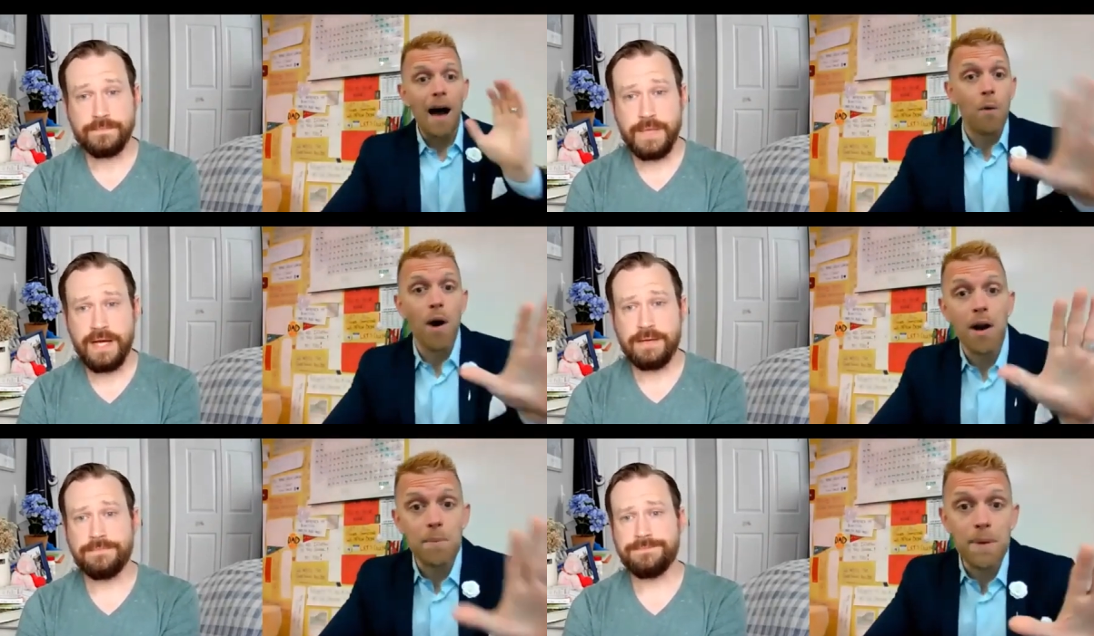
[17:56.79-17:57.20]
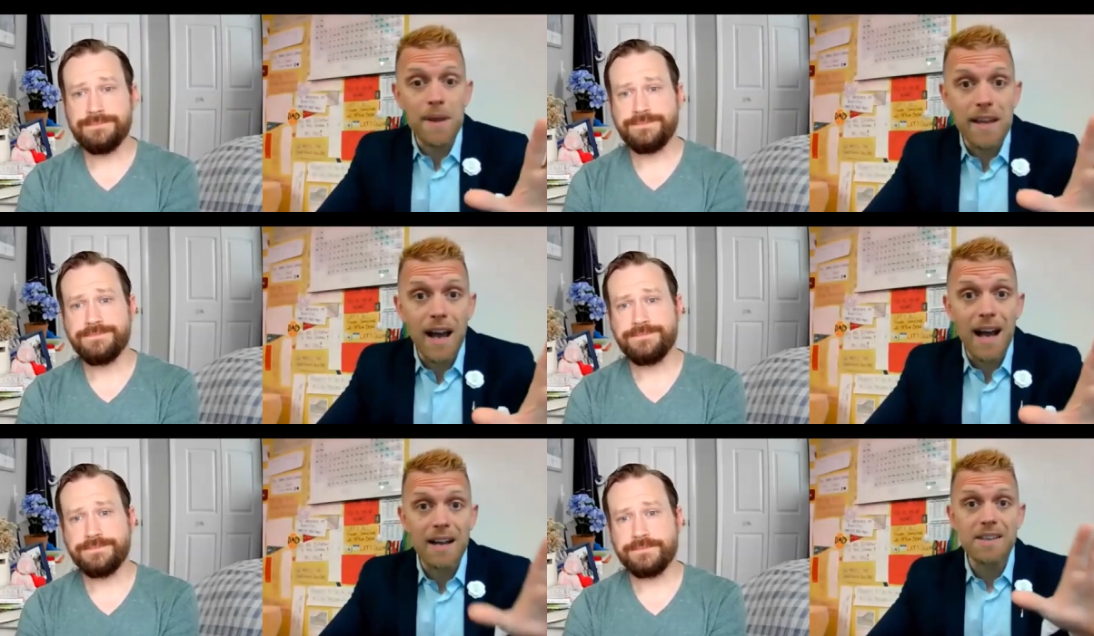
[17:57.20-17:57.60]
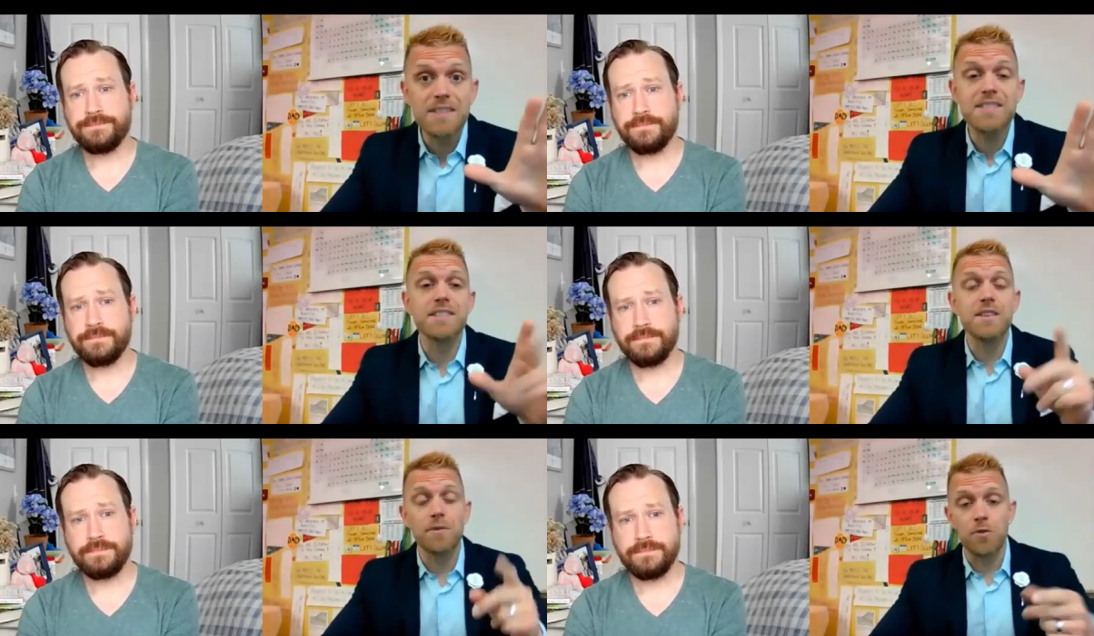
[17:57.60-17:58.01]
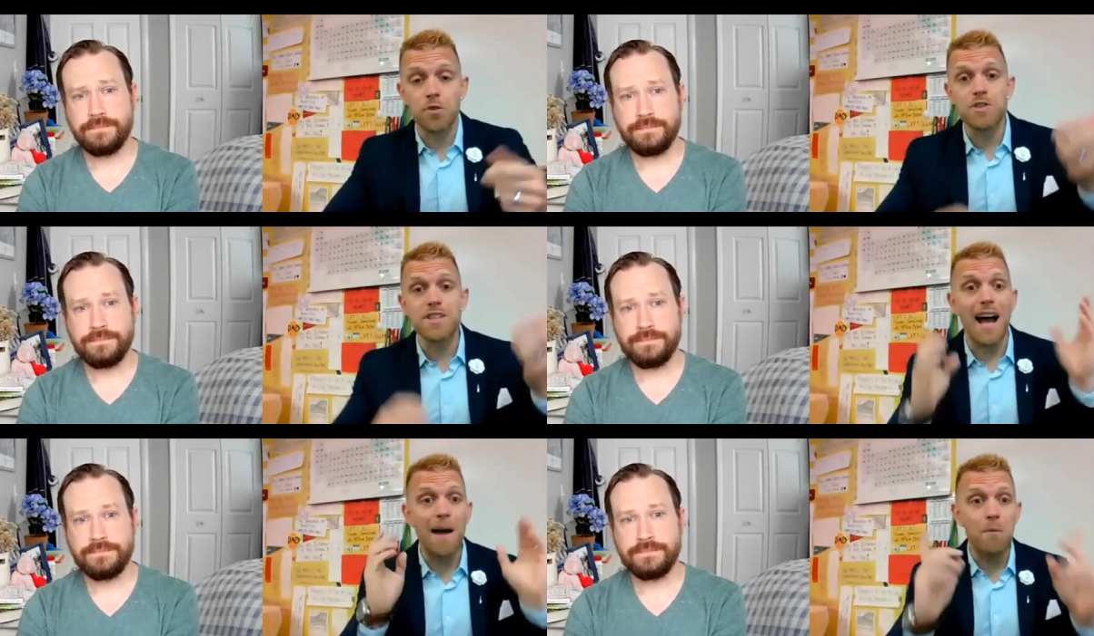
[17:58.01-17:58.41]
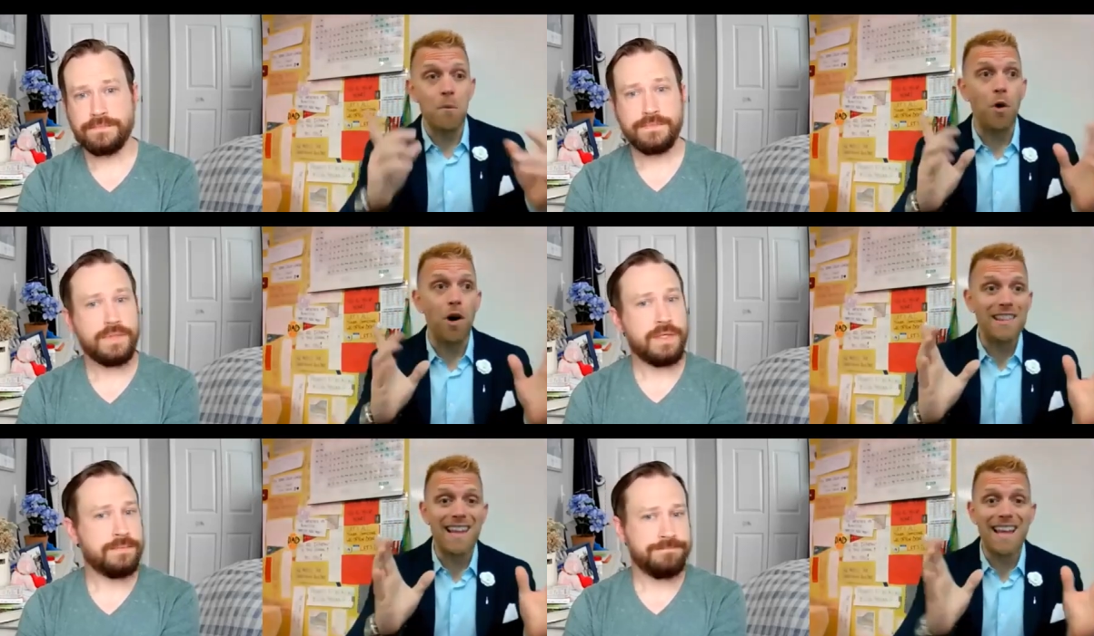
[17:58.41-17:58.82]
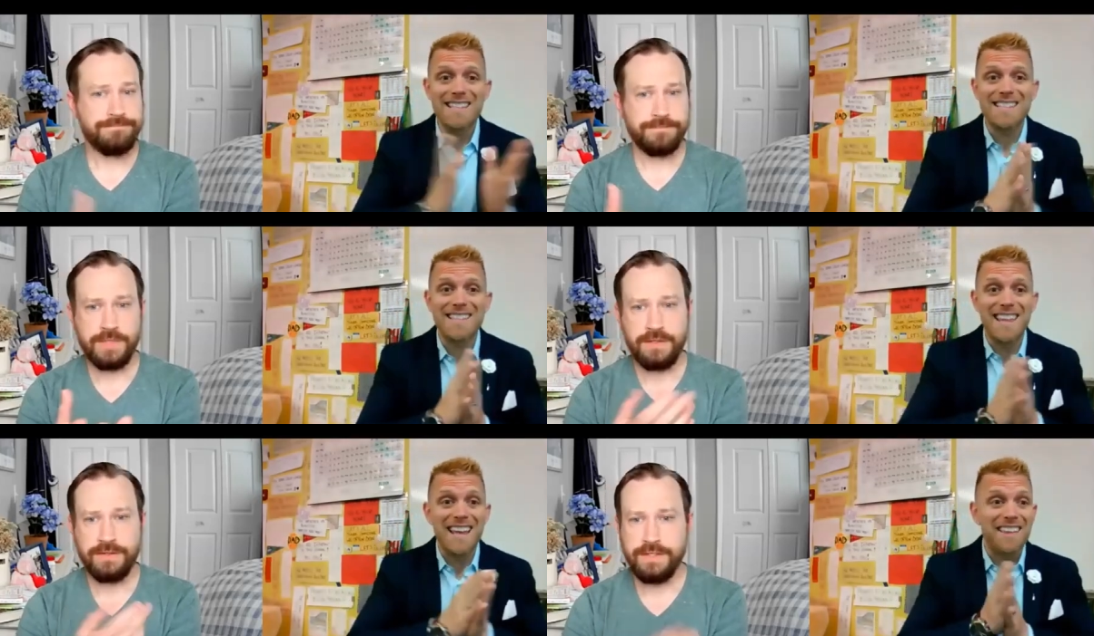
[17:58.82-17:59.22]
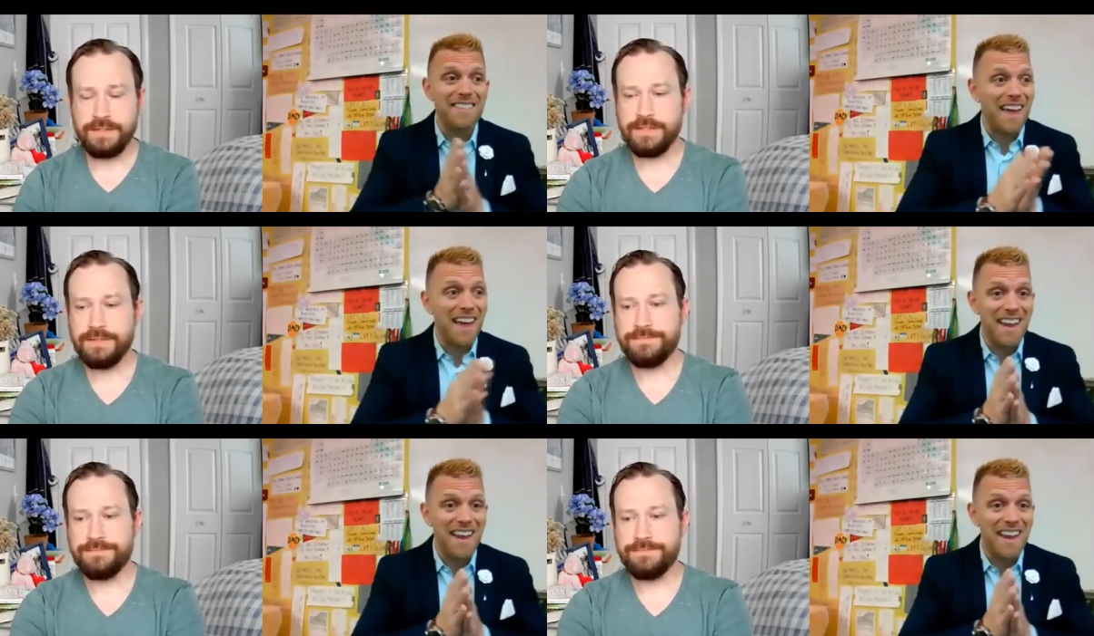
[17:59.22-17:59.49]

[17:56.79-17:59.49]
Speaker 1: I want to be cognizant of your time. One last thing,